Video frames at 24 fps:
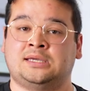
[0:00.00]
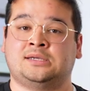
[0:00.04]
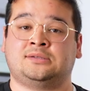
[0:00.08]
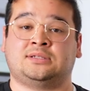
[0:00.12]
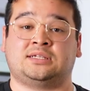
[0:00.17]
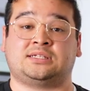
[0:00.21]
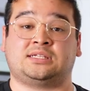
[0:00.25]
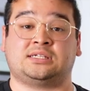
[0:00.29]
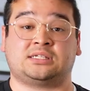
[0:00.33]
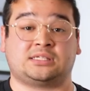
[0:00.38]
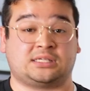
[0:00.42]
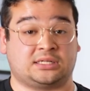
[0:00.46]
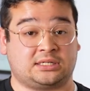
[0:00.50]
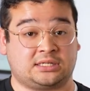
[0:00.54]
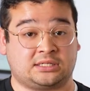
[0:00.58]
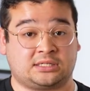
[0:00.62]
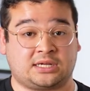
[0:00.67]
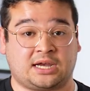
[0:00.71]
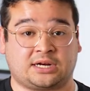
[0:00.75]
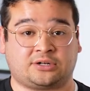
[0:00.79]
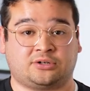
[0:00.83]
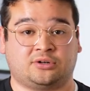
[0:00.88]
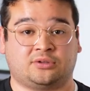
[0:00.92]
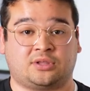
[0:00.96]
This is a
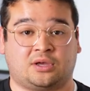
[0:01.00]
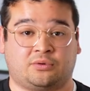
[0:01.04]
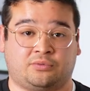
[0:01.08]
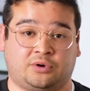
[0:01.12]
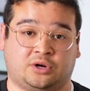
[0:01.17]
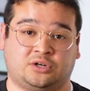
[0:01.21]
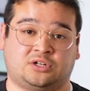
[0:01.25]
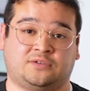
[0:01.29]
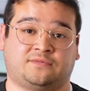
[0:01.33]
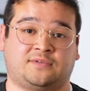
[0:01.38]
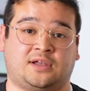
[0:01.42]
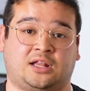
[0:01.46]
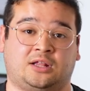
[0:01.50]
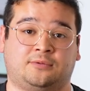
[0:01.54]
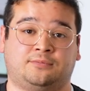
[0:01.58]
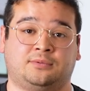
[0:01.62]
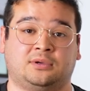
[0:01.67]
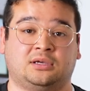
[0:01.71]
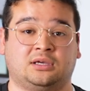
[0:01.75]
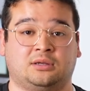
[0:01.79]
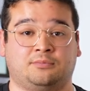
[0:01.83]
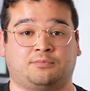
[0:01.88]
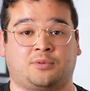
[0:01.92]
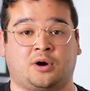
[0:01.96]
detector that we are
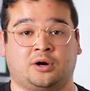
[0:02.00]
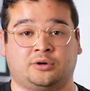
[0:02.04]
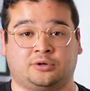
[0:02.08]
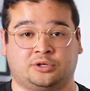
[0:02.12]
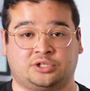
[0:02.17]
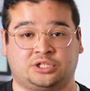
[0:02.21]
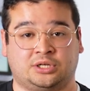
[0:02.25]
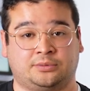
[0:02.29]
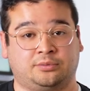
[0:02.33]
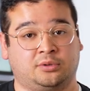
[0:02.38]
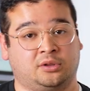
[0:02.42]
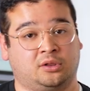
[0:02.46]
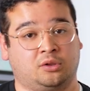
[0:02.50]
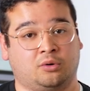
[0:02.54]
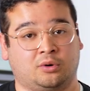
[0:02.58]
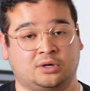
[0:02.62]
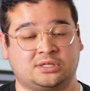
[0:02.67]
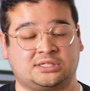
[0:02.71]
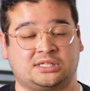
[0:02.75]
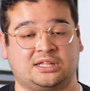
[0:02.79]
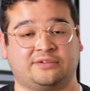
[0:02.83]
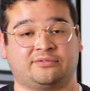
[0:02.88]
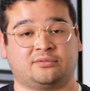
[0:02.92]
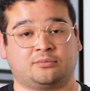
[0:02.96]
developing in partnership with
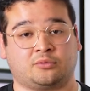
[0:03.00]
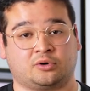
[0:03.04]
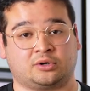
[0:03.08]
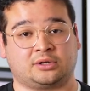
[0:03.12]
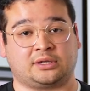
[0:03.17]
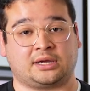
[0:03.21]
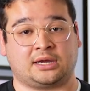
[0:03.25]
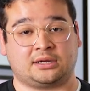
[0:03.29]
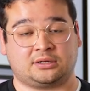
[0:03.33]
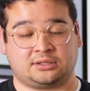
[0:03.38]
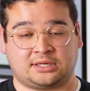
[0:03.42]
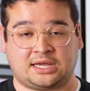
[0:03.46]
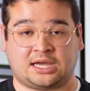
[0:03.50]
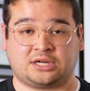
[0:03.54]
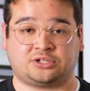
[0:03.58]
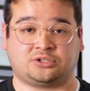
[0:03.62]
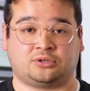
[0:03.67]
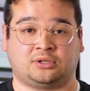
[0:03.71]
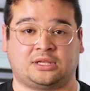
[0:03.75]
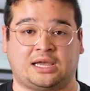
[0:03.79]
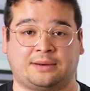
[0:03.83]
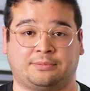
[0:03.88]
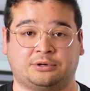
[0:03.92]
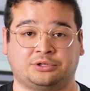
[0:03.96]
Lawrence Livermore
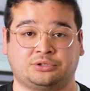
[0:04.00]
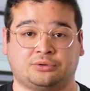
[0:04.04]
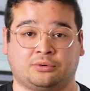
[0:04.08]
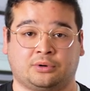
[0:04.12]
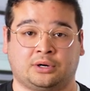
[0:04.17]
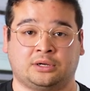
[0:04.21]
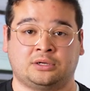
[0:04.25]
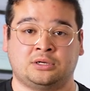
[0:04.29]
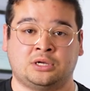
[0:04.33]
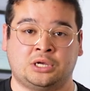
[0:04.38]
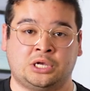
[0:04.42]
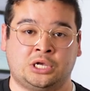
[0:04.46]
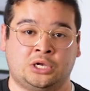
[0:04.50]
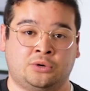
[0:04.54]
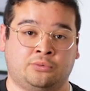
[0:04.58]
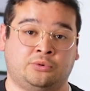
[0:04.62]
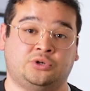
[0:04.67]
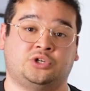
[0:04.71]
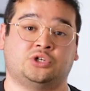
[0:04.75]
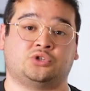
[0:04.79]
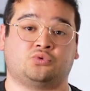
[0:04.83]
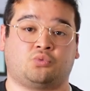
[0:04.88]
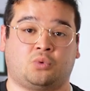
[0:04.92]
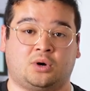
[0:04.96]
National Laboratory,
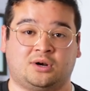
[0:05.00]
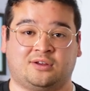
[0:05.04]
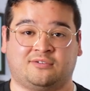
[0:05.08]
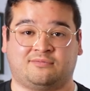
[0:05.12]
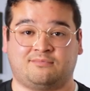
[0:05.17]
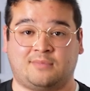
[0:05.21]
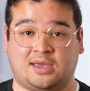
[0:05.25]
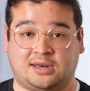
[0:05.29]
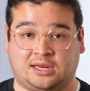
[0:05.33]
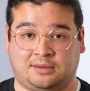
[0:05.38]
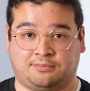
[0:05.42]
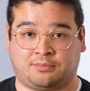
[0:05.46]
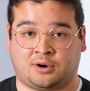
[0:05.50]
which is one of many